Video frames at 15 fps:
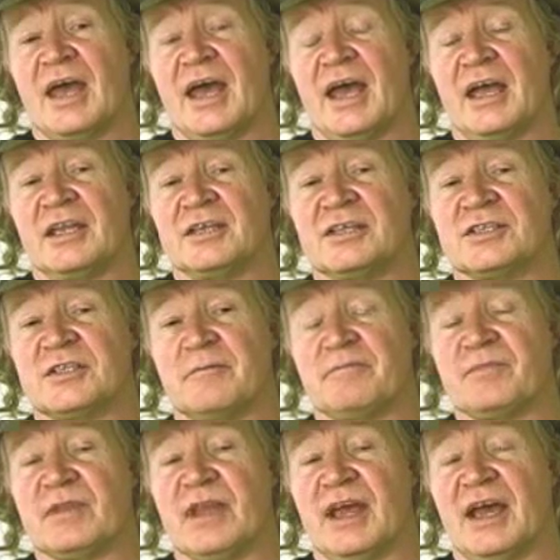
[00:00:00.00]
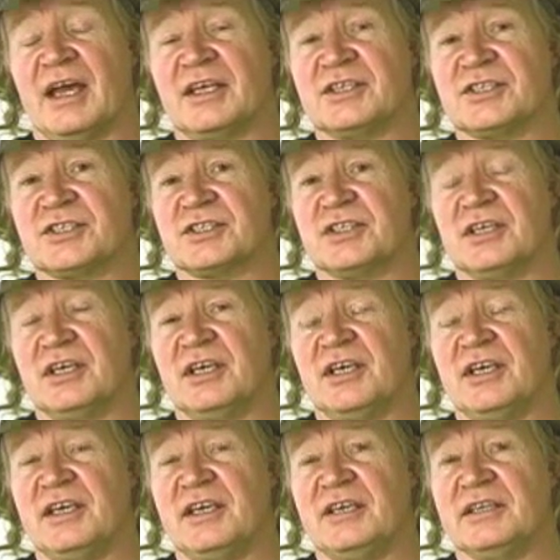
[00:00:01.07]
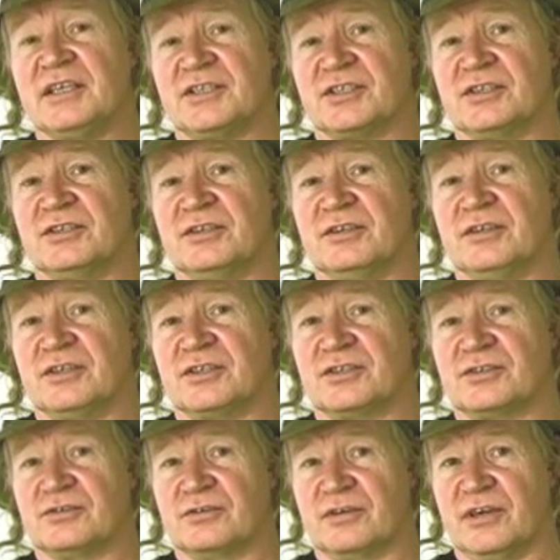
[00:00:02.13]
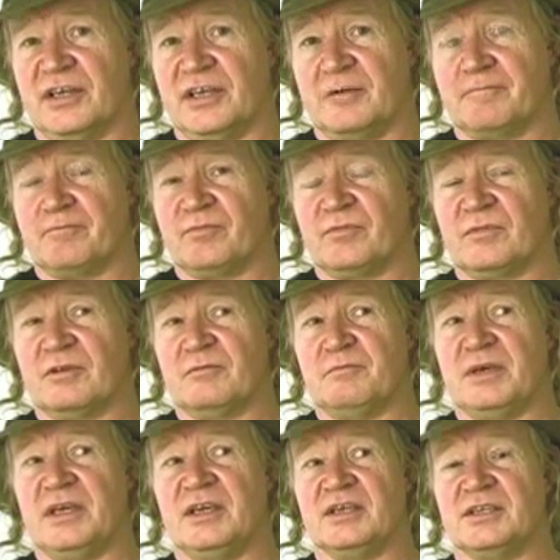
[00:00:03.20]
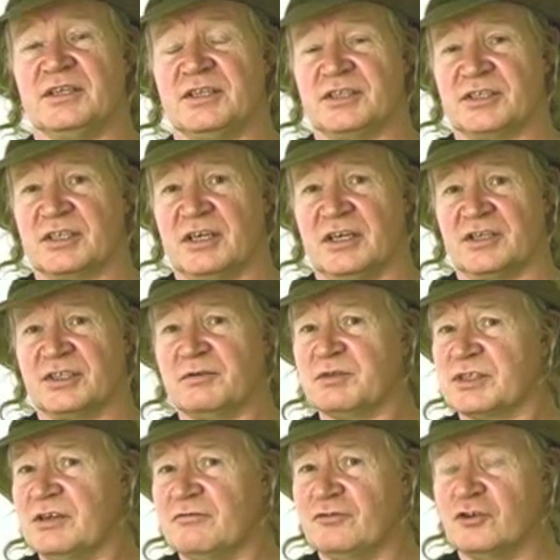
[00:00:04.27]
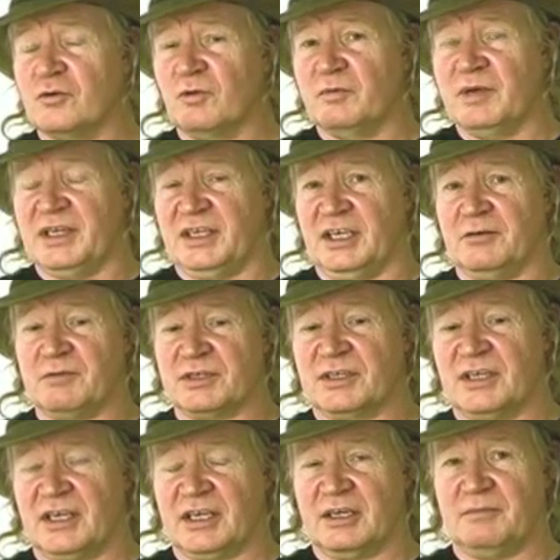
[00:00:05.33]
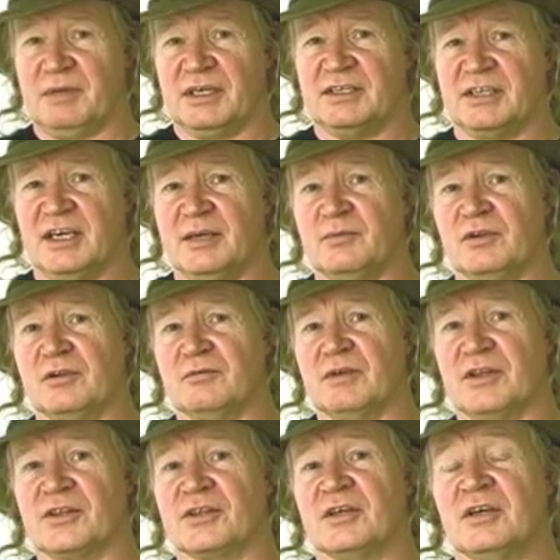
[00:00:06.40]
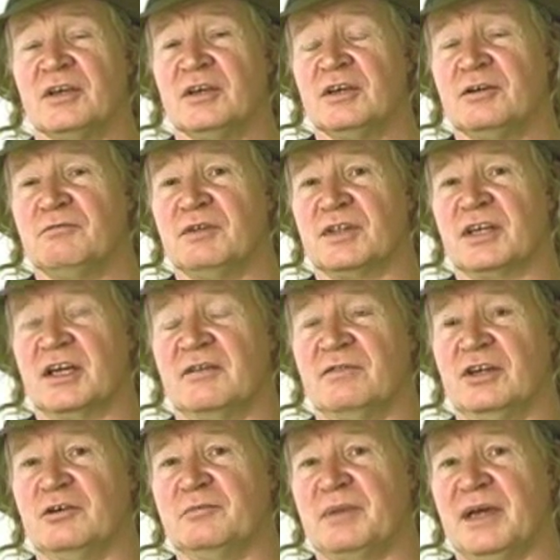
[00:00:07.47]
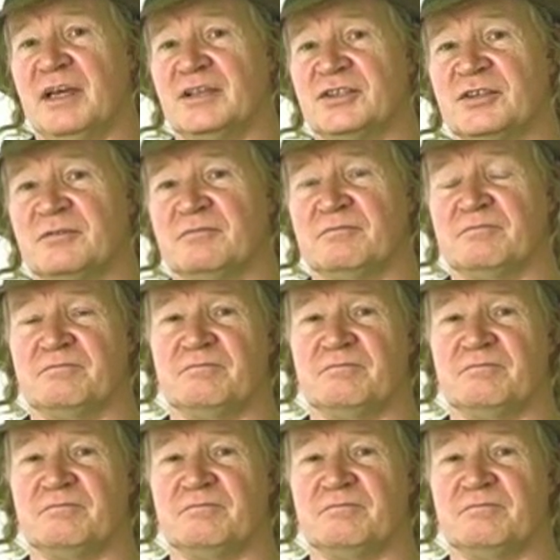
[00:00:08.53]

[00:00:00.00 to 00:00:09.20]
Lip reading: And as he listened to this story being discussed, it was an informal meeting. It wasn't like at a big table with kind of notepads and